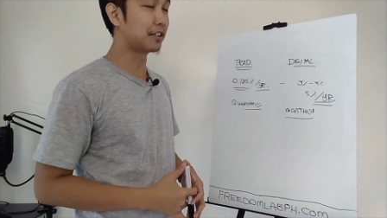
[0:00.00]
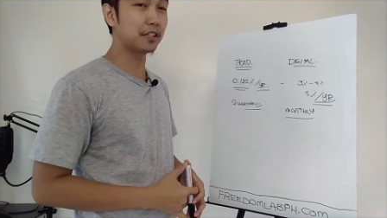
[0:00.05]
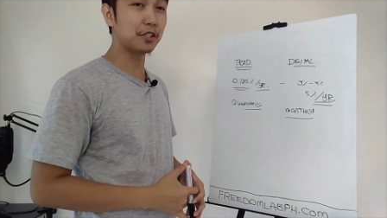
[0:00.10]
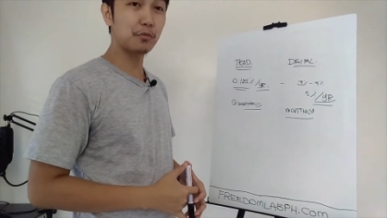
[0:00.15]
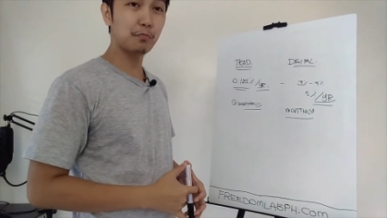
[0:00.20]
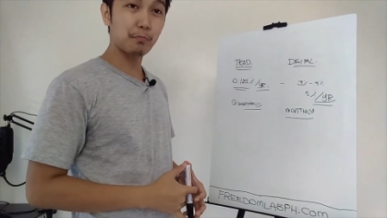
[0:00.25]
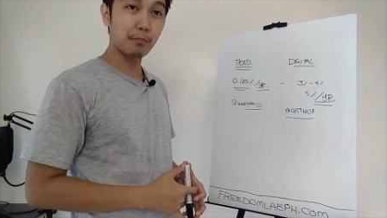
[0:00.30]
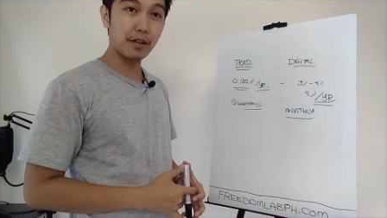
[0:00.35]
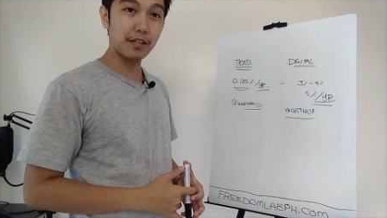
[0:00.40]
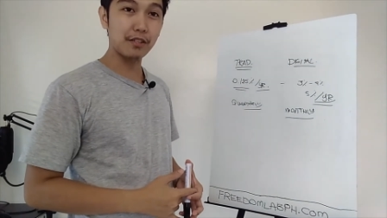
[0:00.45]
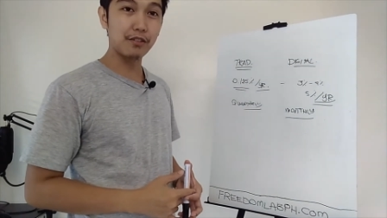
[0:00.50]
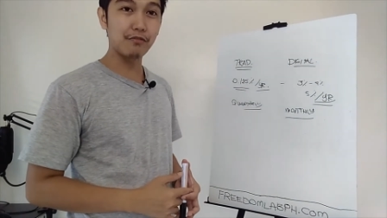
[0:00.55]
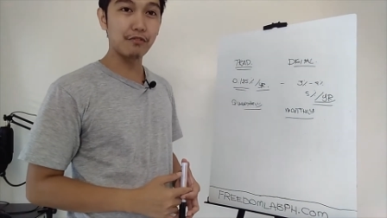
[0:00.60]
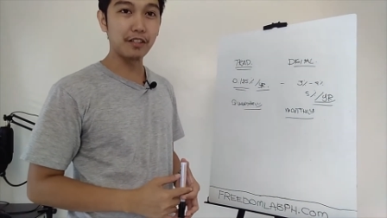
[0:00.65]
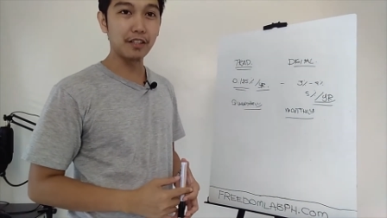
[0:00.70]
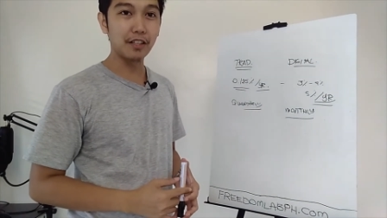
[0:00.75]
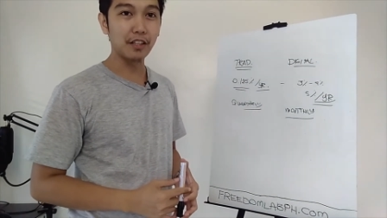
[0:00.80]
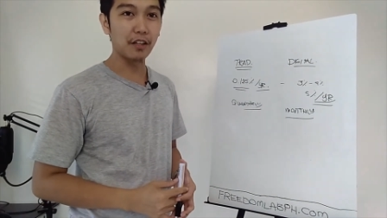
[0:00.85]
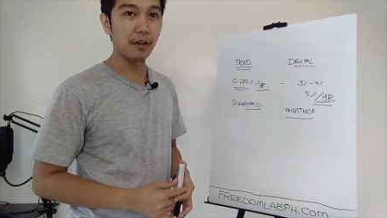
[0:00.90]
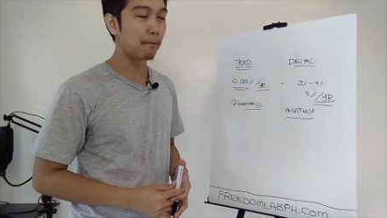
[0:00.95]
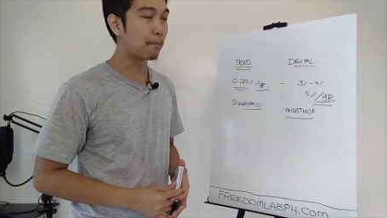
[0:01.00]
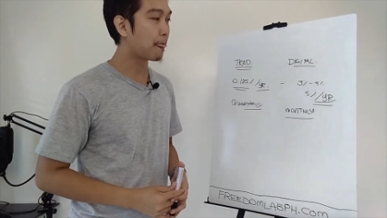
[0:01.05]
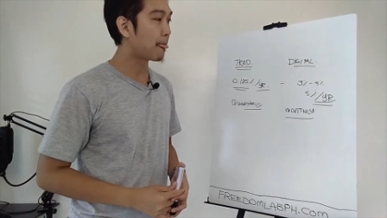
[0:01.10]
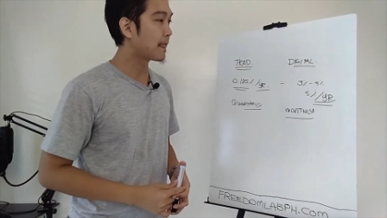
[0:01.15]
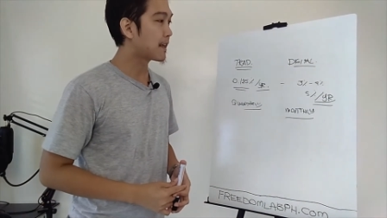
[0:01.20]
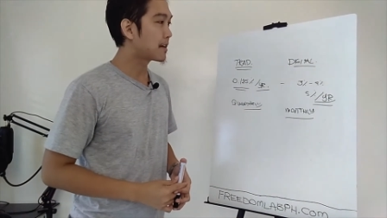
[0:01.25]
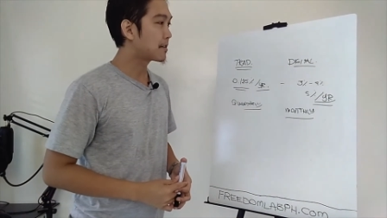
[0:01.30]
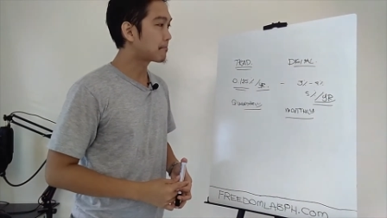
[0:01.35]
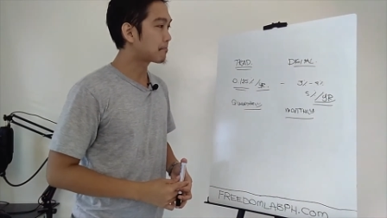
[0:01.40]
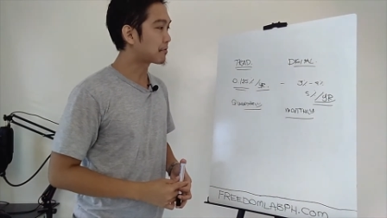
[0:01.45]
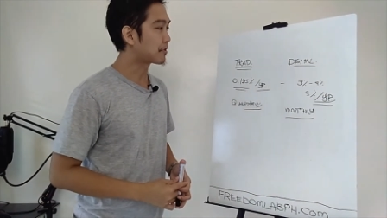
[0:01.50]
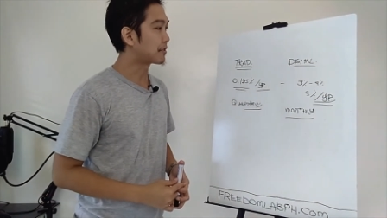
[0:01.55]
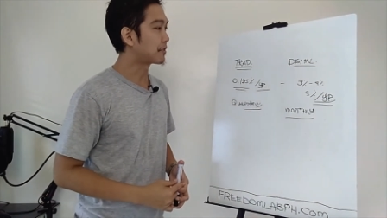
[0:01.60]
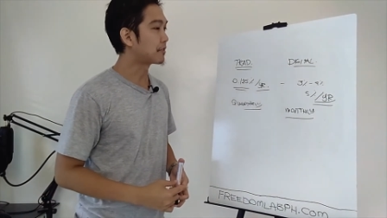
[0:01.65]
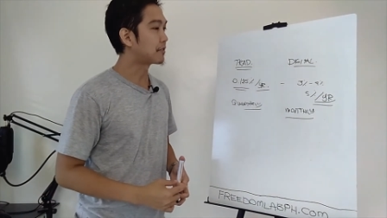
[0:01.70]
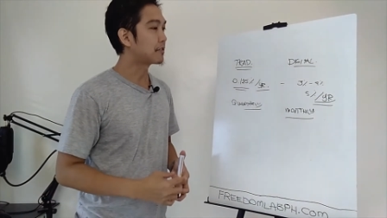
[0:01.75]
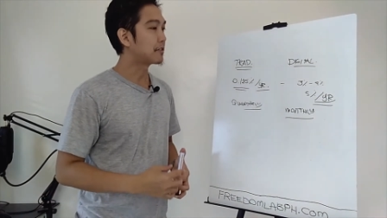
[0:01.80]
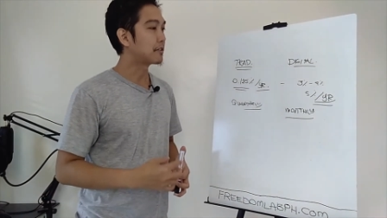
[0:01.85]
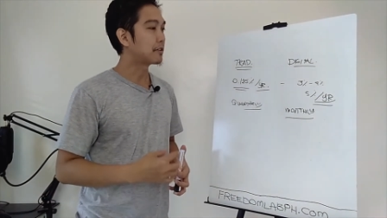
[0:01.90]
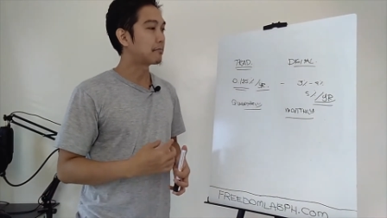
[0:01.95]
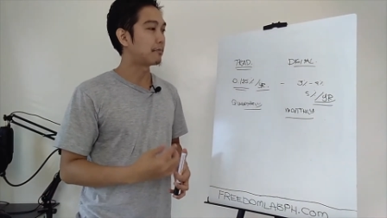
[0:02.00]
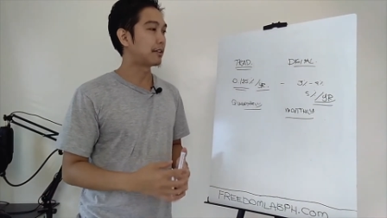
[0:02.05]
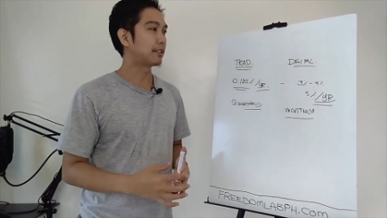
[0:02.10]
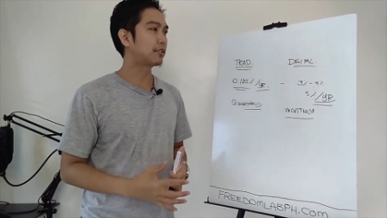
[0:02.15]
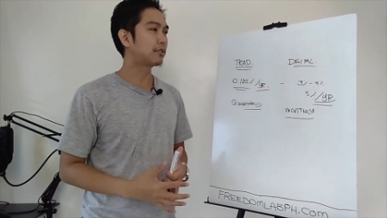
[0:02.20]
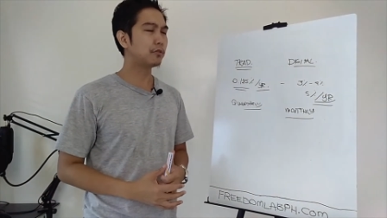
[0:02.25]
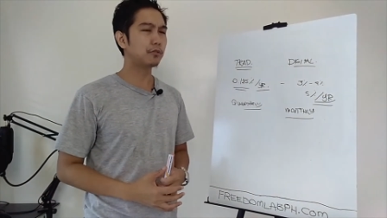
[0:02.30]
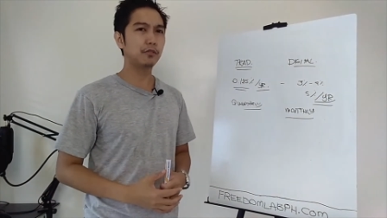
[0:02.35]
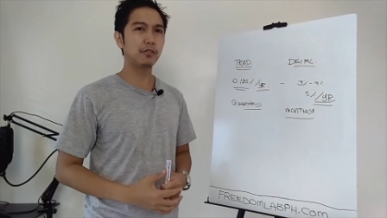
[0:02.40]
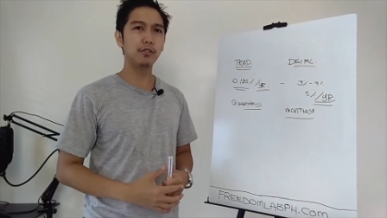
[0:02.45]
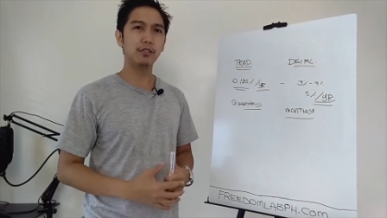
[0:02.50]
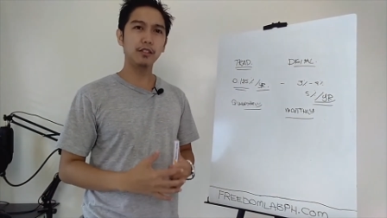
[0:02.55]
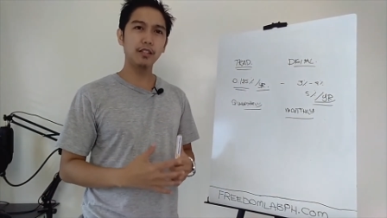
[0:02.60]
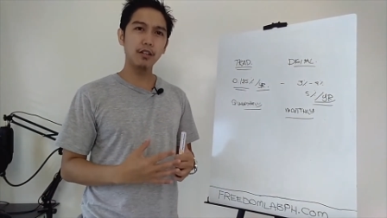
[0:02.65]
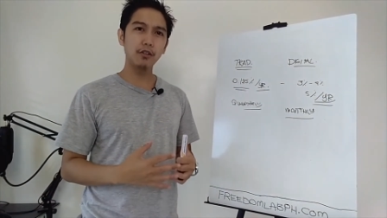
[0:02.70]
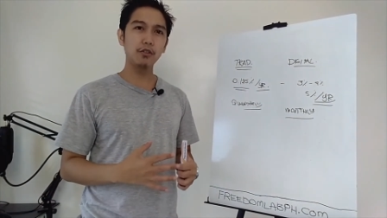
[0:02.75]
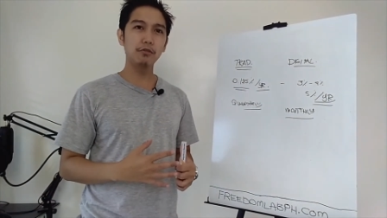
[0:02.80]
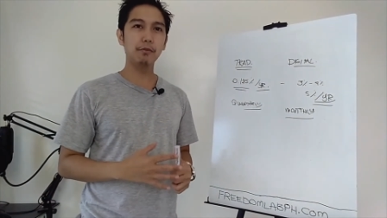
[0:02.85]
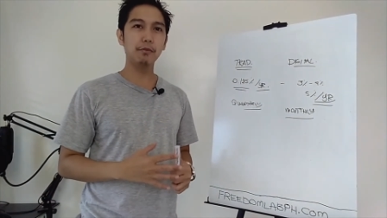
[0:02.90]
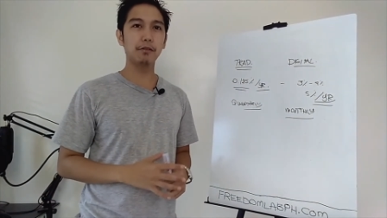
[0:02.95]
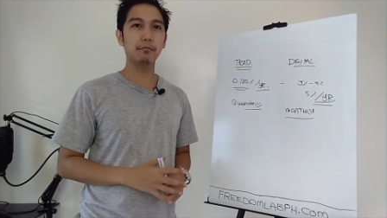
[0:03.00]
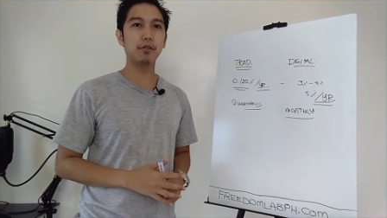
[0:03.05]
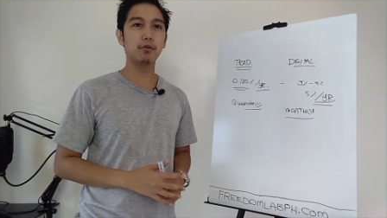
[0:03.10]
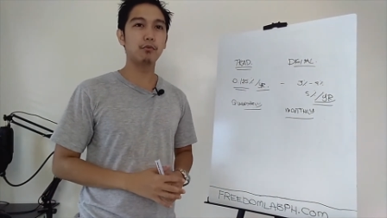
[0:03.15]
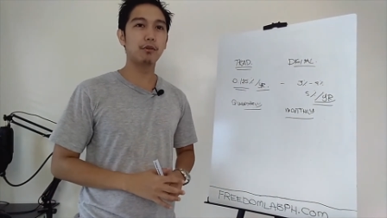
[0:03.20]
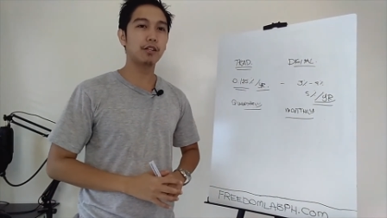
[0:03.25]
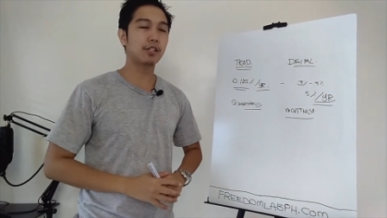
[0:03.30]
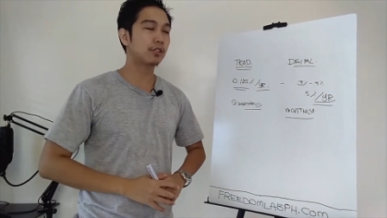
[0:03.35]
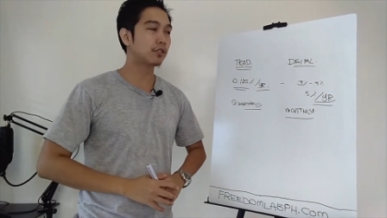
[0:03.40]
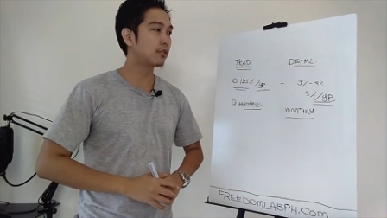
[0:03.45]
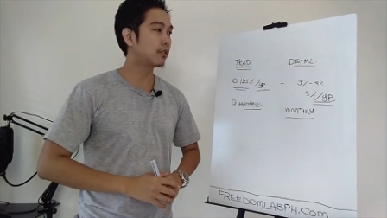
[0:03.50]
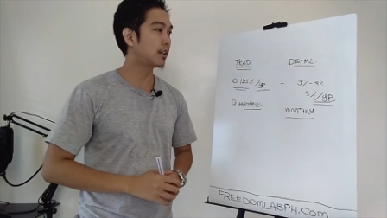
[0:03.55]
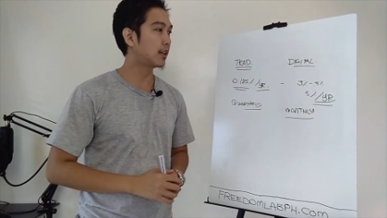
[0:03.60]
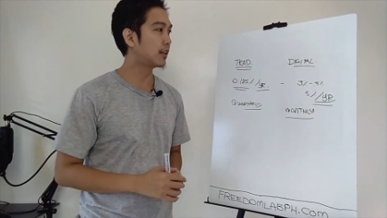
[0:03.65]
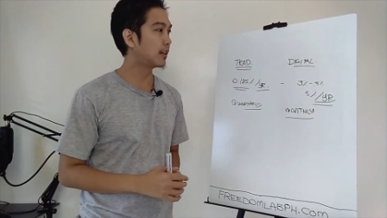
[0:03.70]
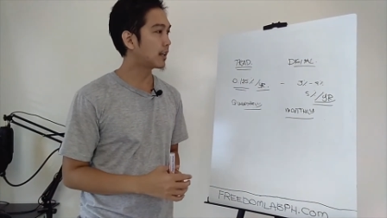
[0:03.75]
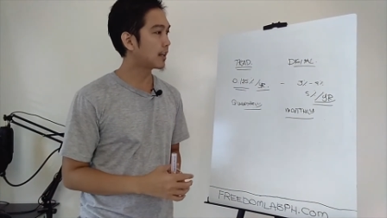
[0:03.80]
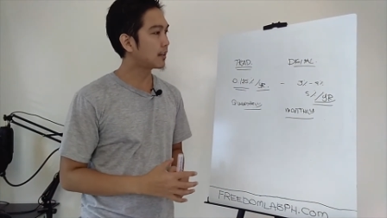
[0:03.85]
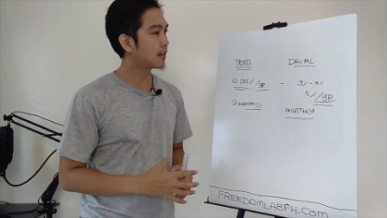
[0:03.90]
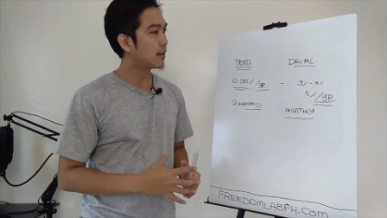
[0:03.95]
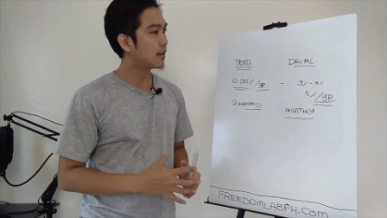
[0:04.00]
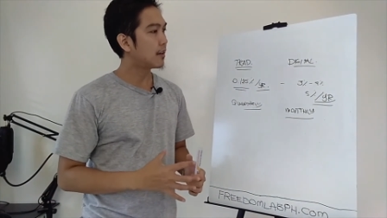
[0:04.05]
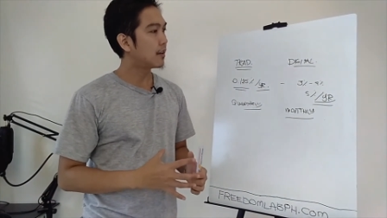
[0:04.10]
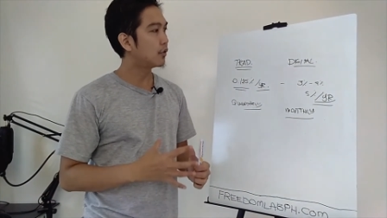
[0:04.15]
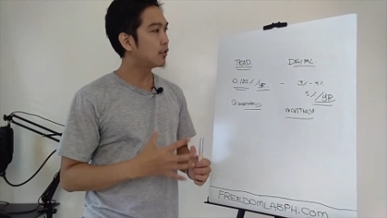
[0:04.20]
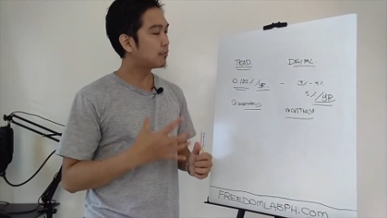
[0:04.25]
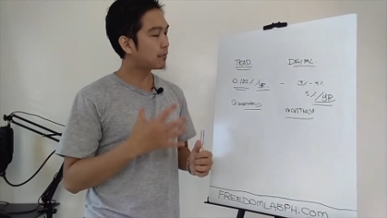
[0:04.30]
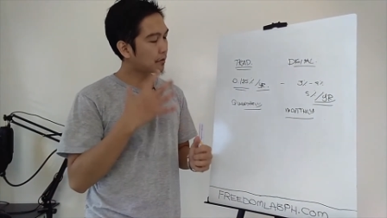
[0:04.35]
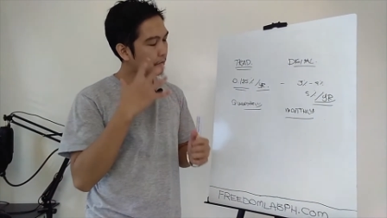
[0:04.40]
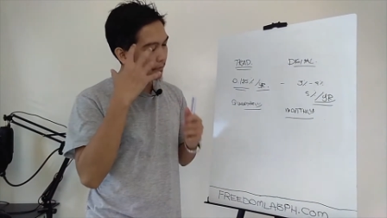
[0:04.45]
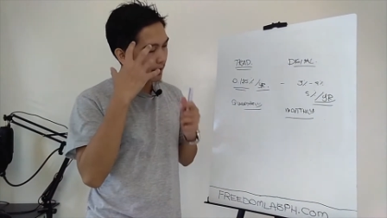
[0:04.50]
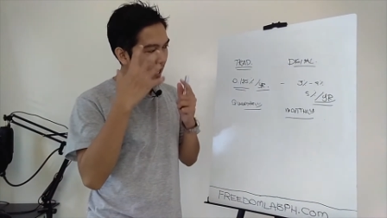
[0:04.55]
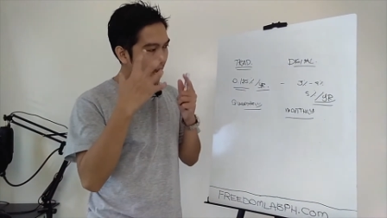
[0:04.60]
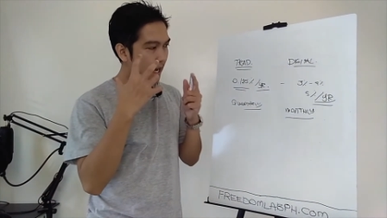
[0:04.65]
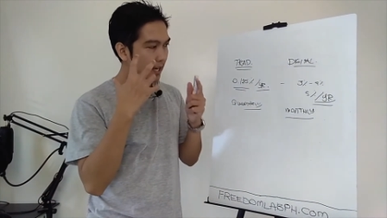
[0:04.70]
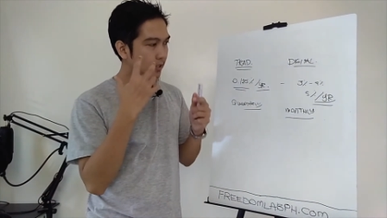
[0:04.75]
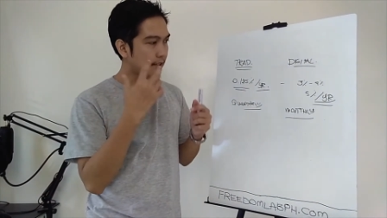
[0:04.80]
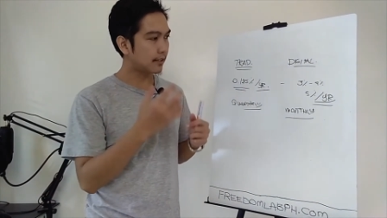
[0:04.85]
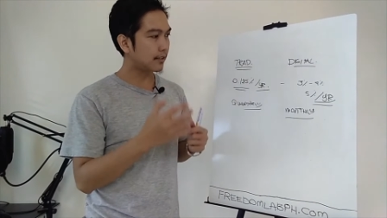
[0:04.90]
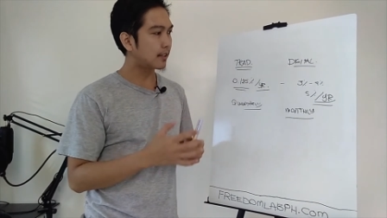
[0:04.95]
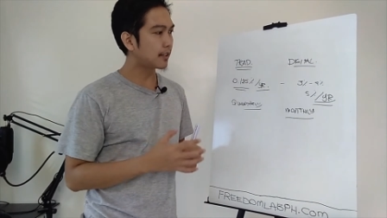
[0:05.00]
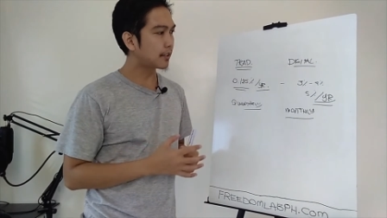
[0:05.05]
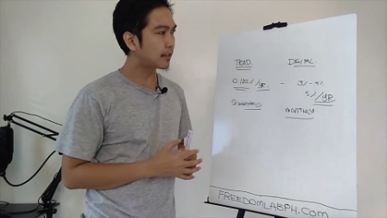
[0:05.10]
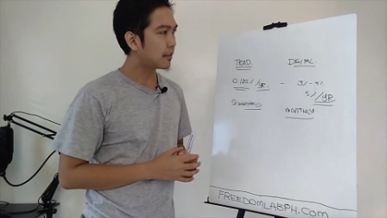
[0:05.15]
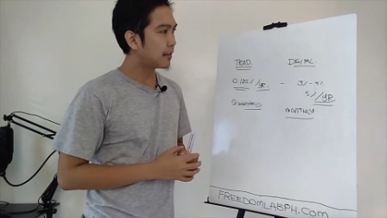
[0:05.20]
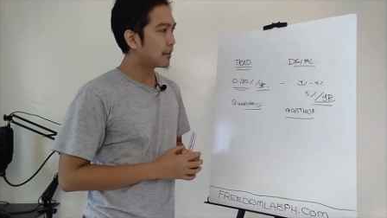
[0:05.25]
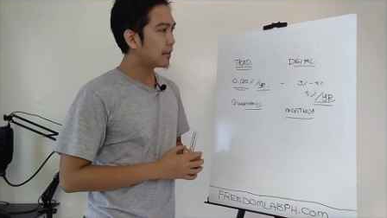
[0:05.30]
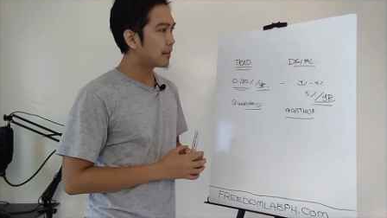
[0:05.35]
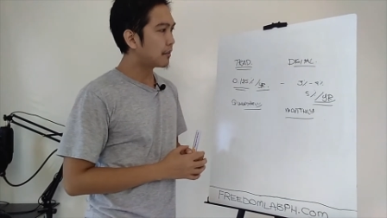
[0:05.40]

That's passive income per month. So now you might be questioning, like, you might be asking, like,